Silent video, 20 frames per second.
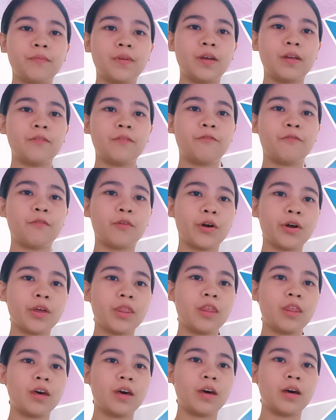And for
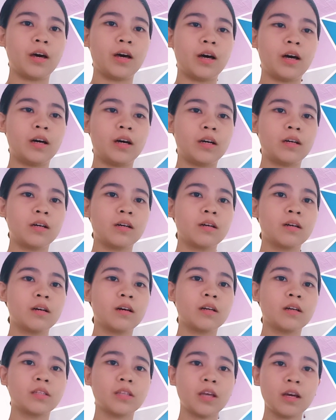the
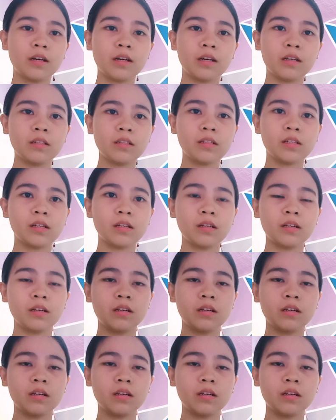second